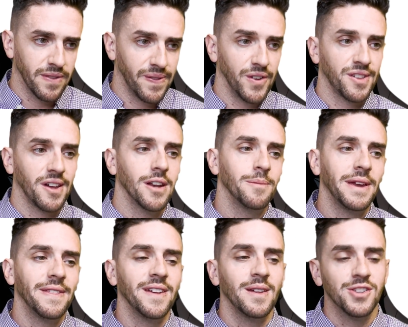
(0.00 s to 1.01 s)
there's going to
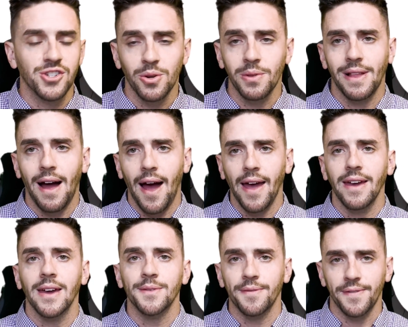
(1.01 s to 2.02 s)
be the July
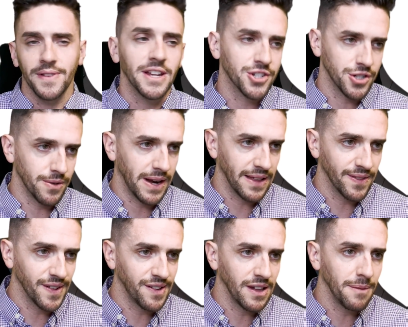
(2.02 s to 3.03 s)
inflation rating.
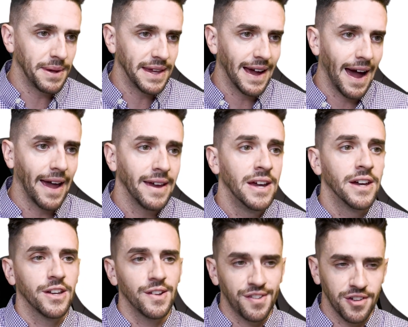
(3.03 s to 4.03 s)
the CPI
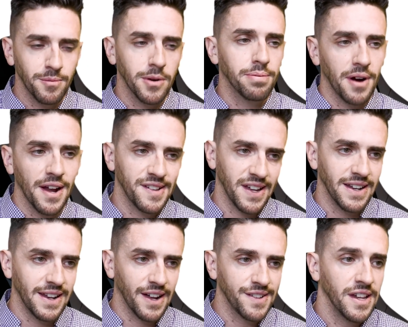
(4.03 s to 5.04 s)
Consumer Price
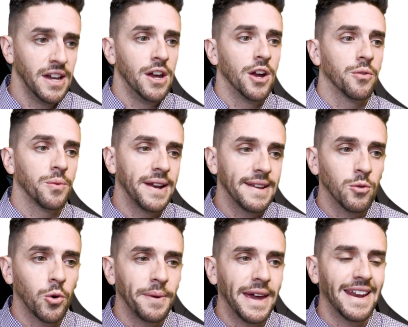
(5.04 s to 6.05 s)
Index reading
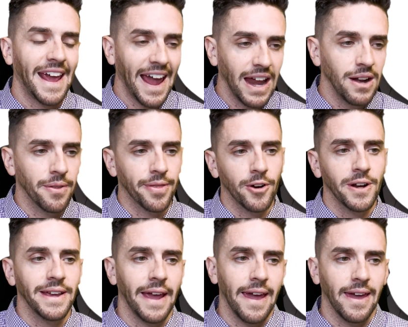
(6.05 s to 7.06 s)
will be at
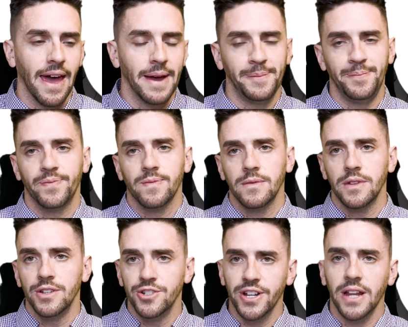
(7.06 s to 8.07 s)
8:30 a.m.
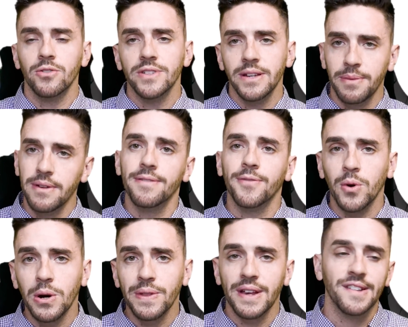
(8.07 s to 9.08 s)
Generally
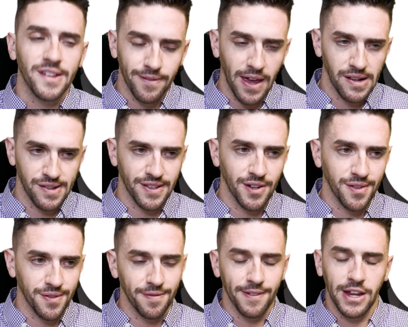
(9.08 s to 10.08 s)
before these events,
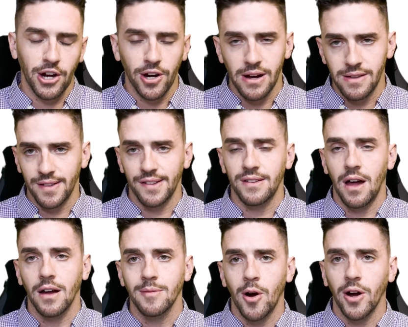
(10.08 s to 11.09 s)
there's fear in the
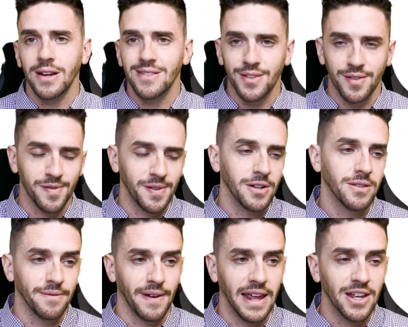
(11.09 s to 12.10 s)
stock market, there's fear in
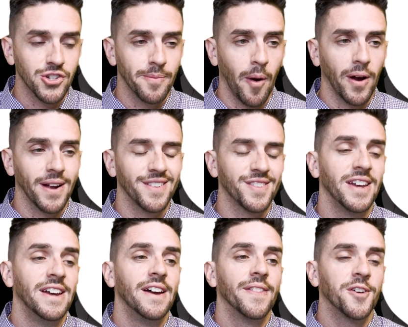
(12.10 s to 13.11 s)
the financial markets,
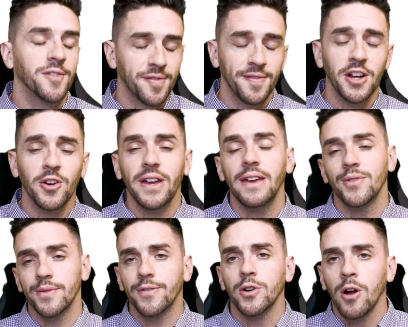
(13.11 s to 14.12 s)
there's fear
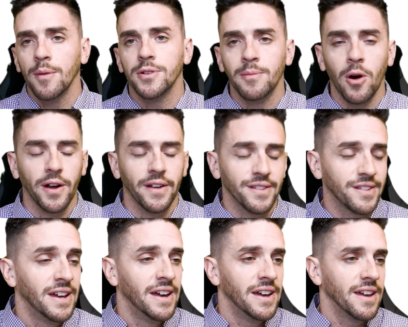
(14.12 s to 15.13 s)
even for crypto markets.
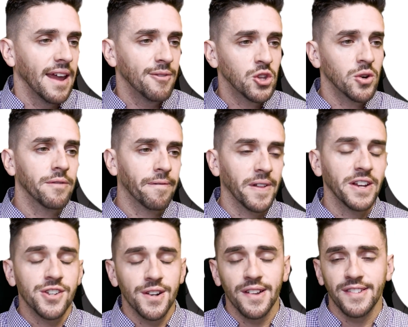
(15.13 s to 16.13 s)
Even though
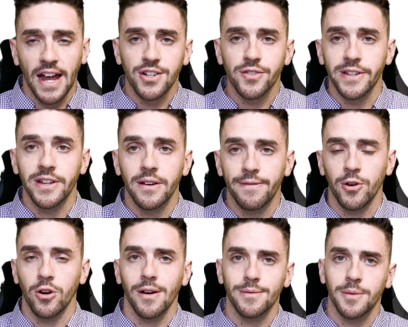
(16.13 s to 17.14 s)
inflation is actually good for
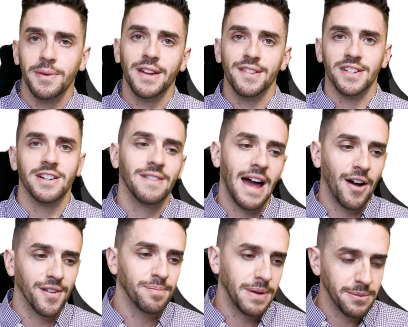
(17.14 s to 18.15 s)
crypto because it
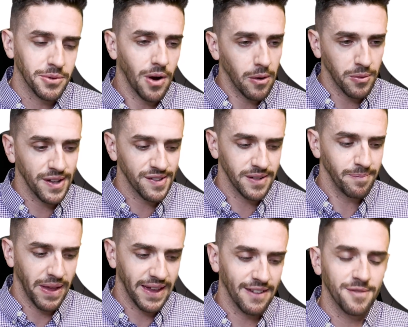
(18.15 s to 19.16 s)
allows people a
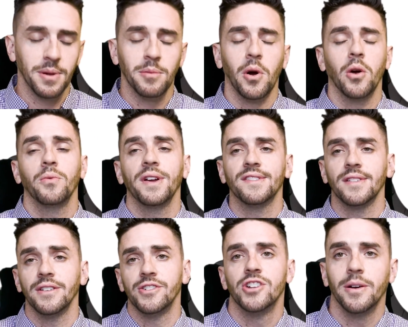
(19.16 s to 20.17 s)
reason and gives people a reason
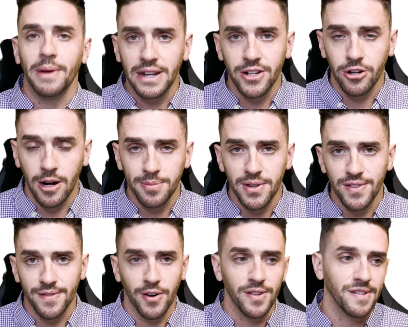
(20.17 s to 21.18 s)
to jump into
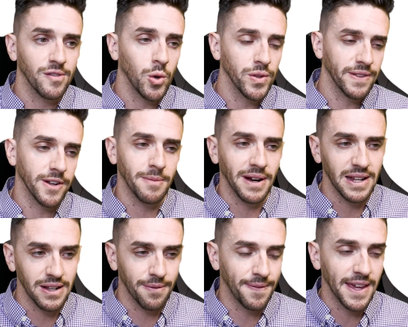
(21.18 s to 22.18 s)
cryptos versus holding their money
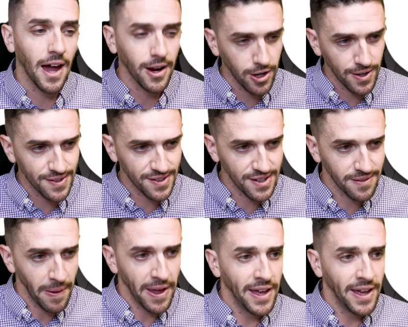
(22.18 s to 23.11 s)
in the fiat currency,